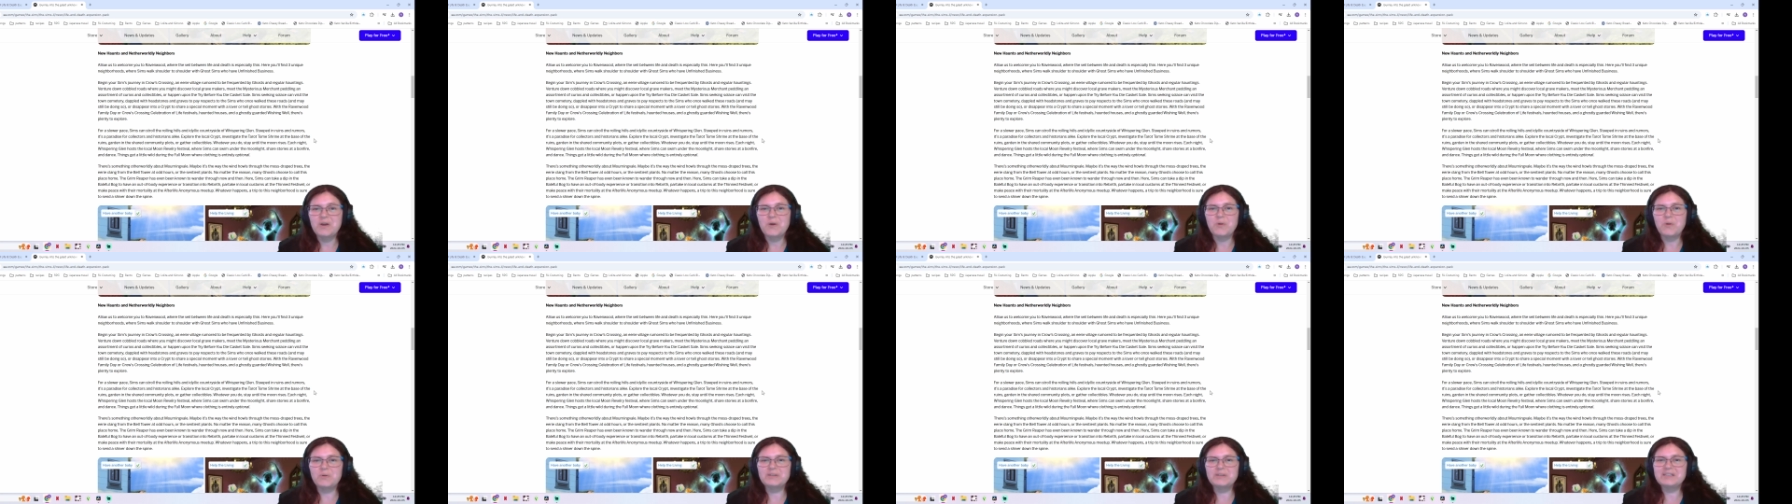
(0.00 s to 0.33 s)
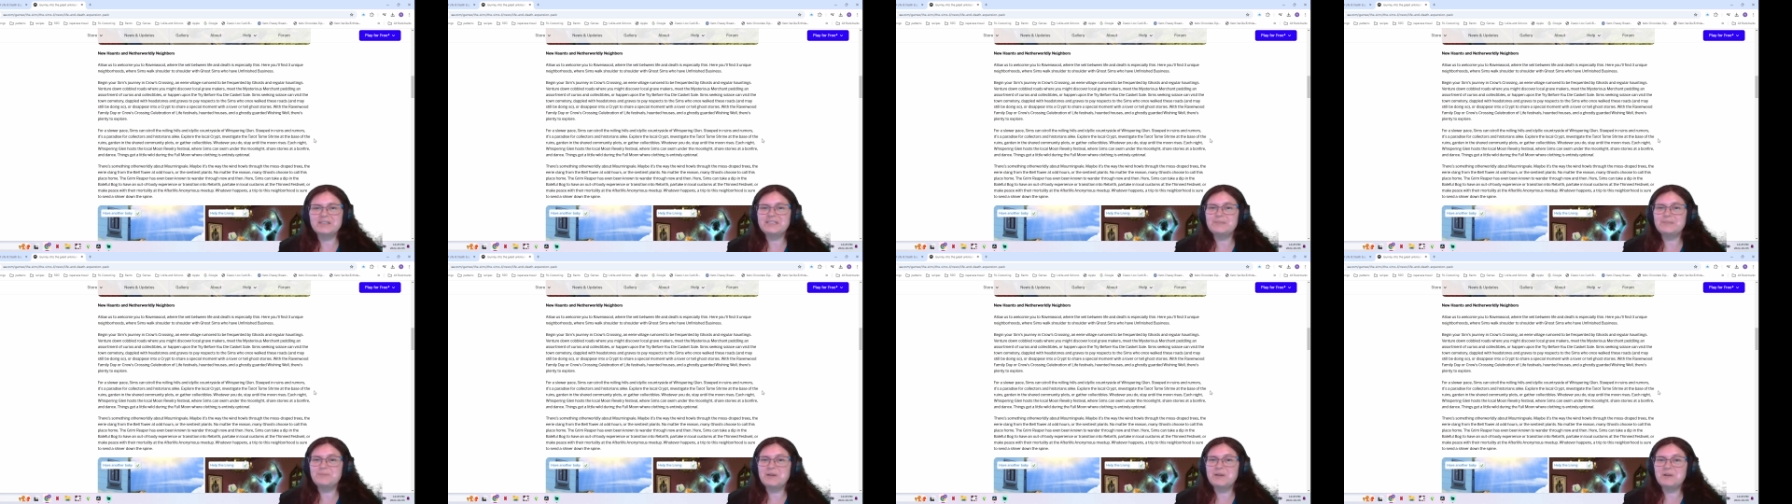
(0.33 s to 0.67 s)
or
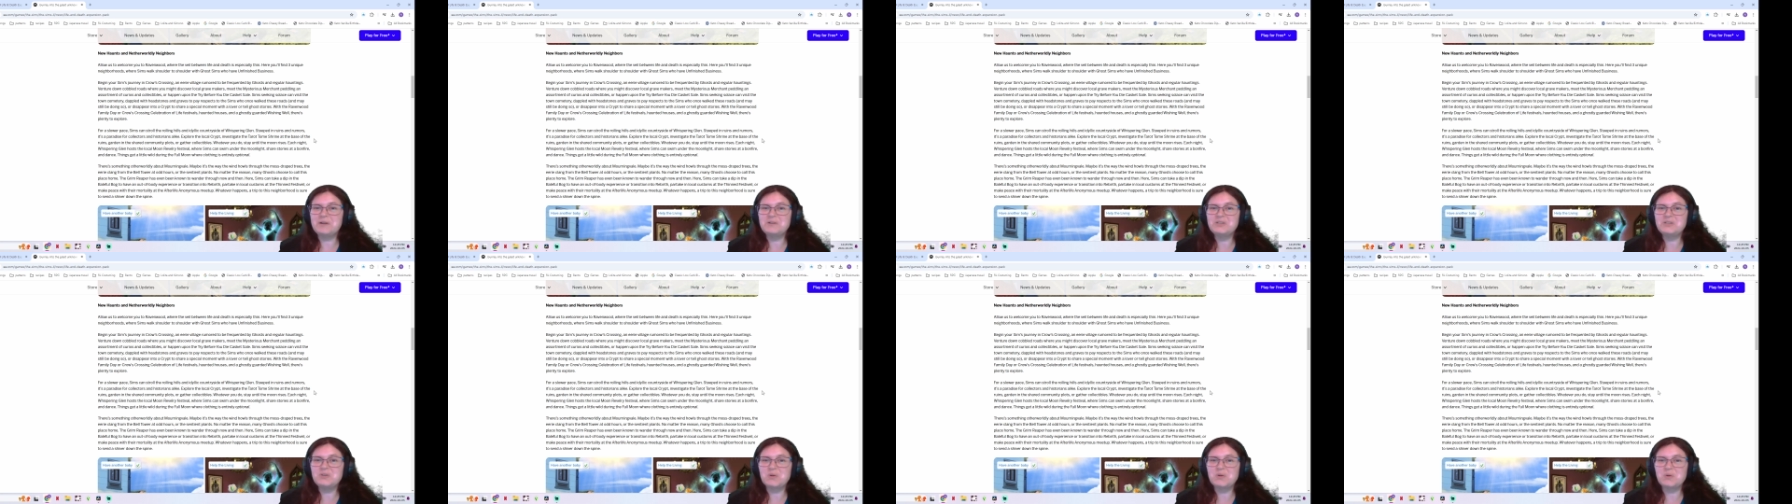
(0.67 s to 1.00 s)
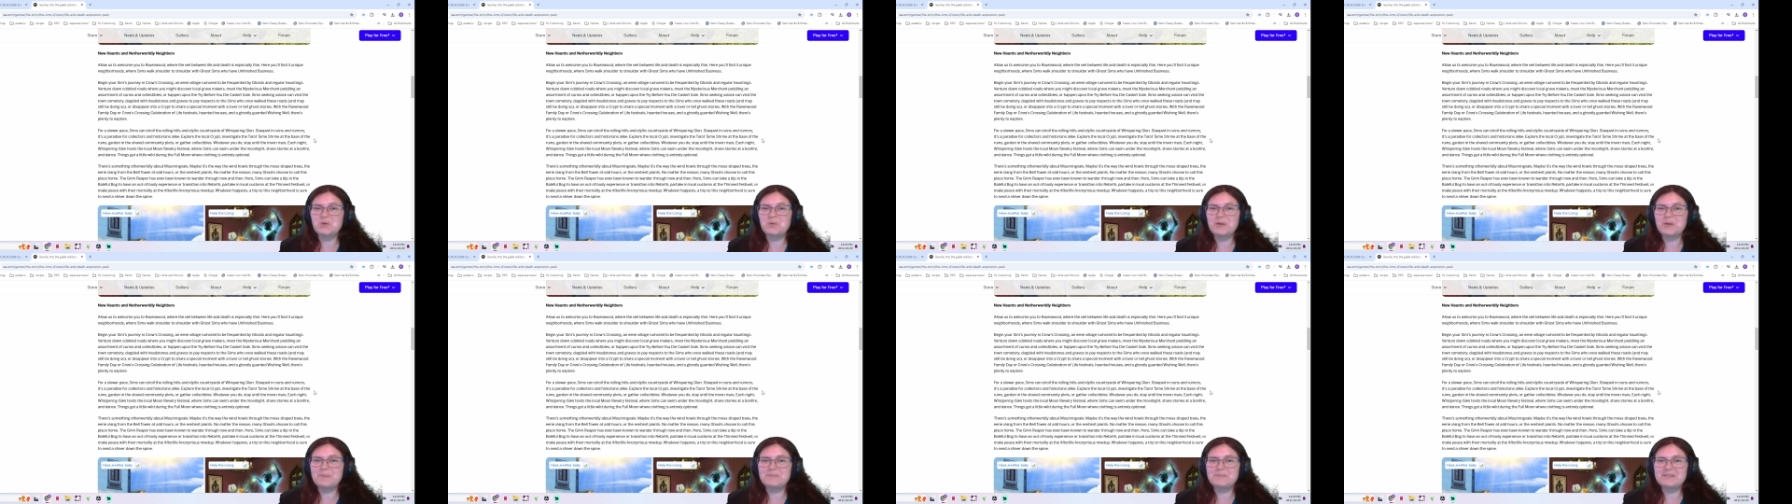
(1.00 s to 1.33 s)
disappear into a
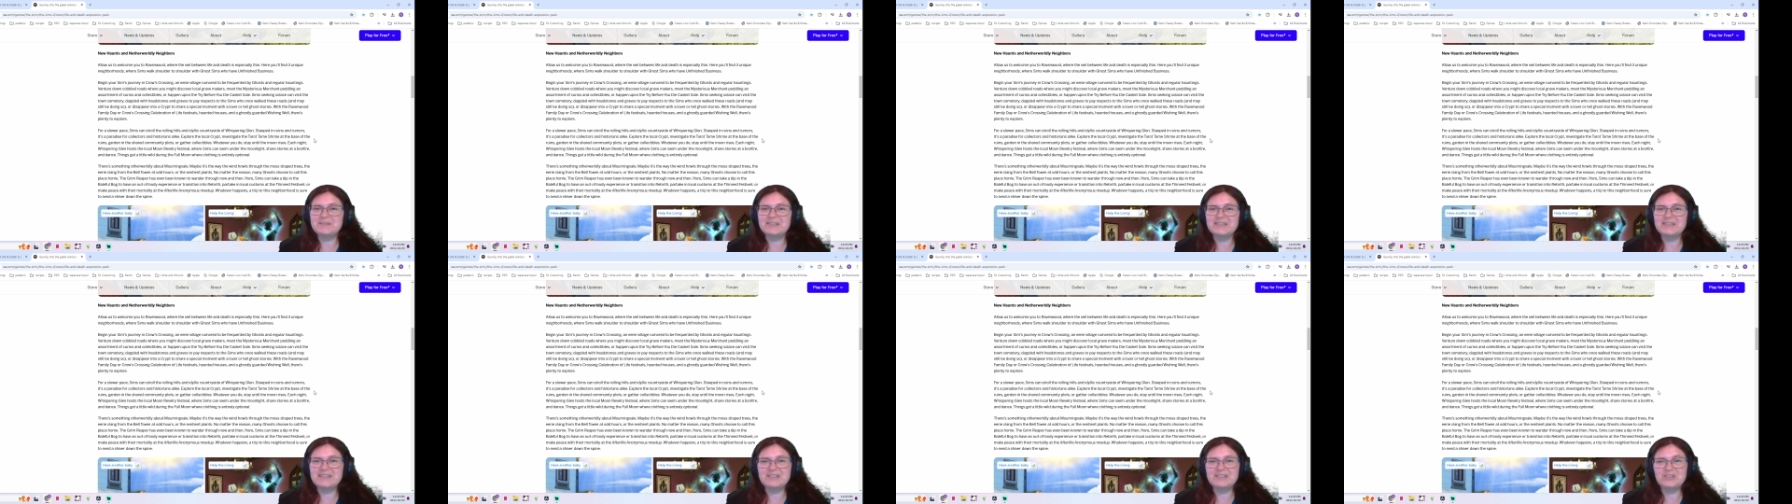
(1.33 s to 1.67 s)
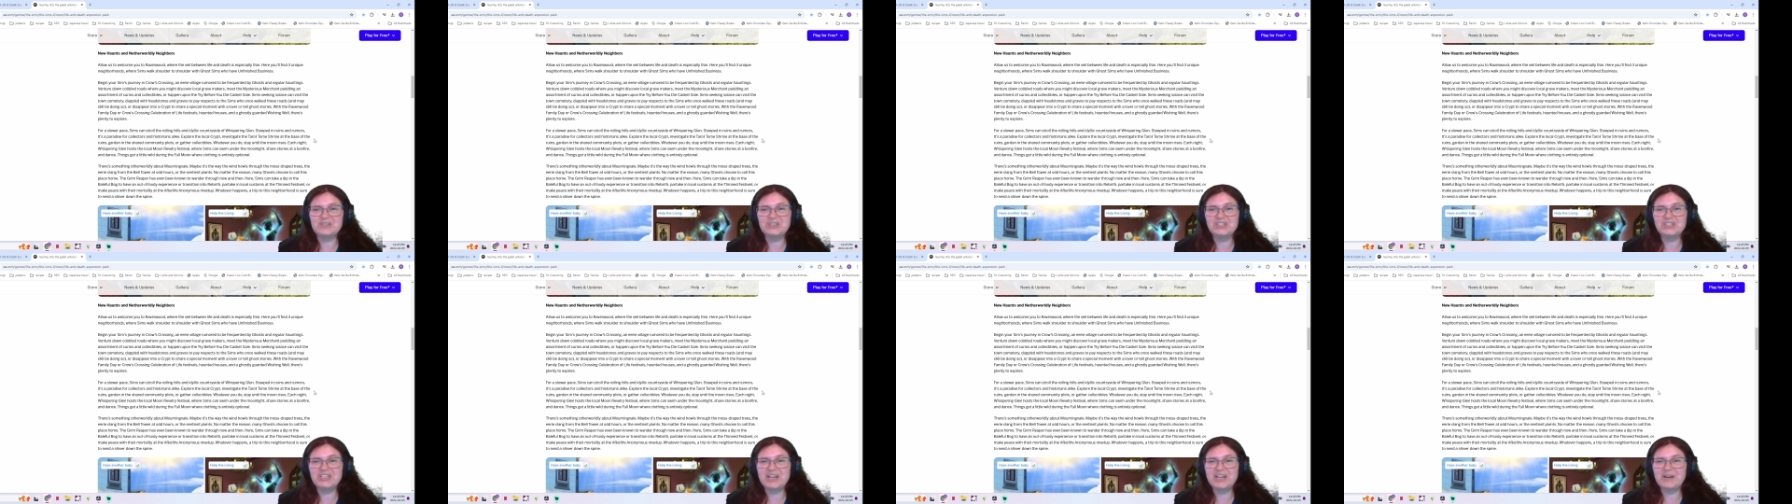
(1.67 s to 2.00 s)
crypt
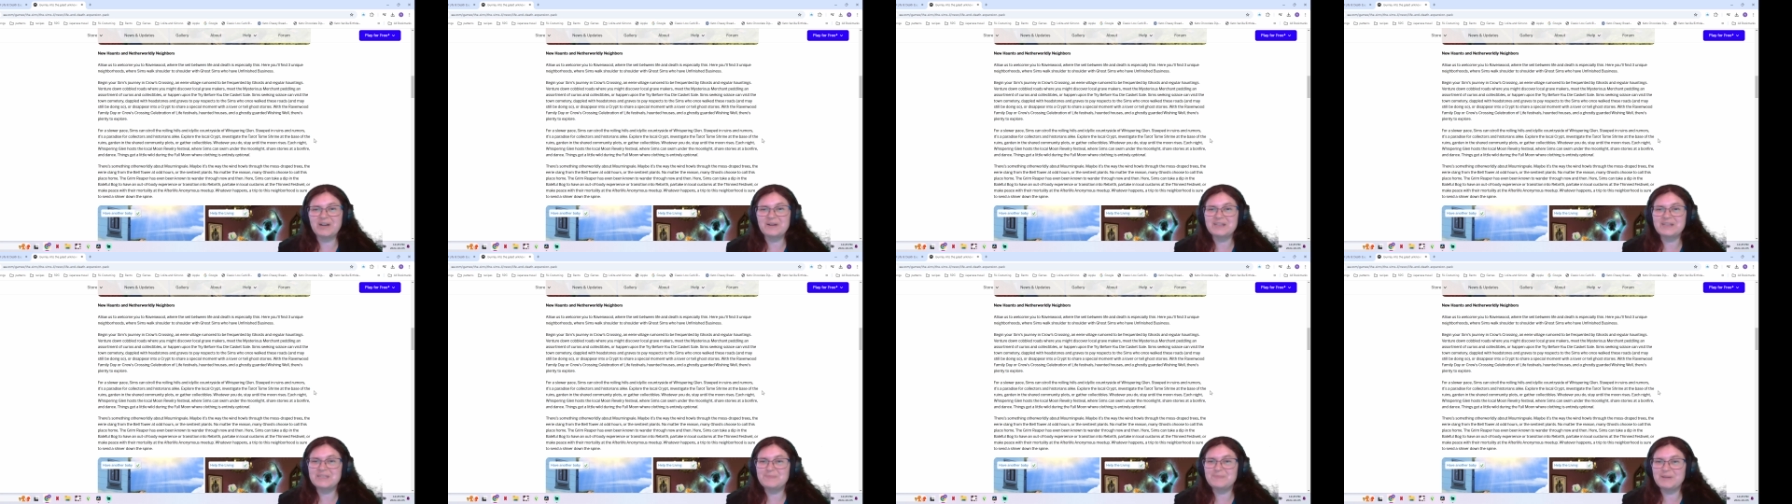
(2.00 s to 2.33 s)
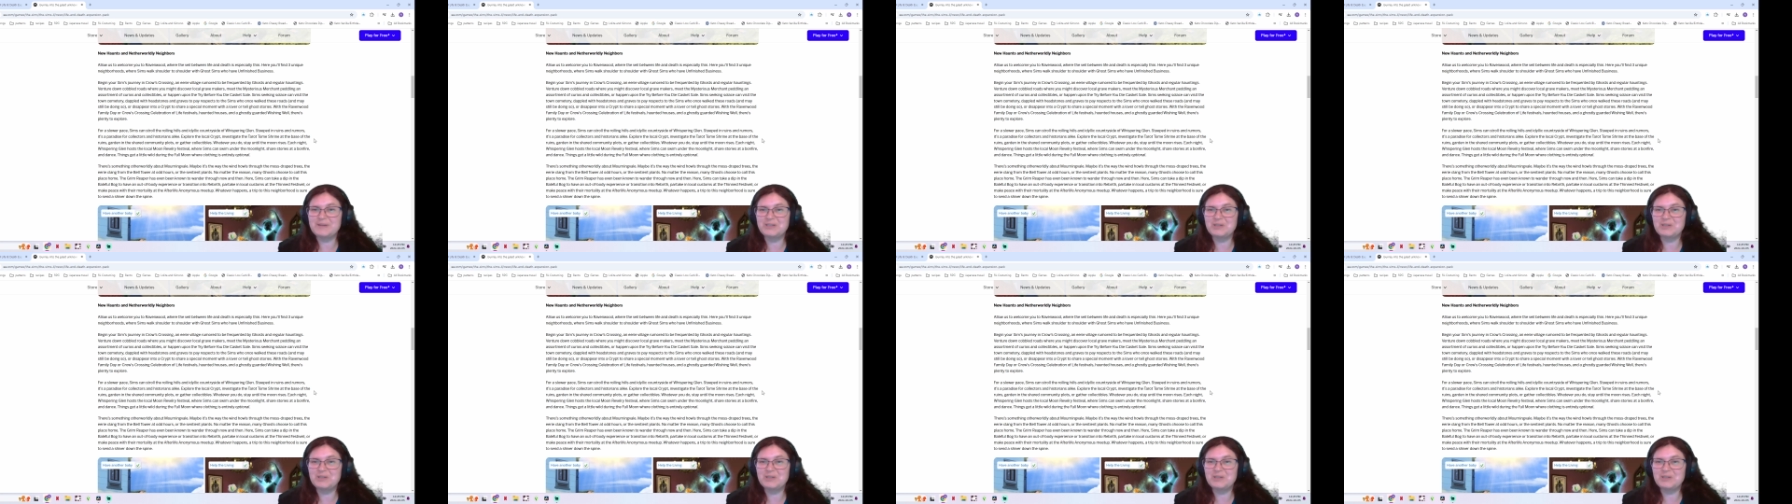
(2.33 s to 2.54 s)
to share a special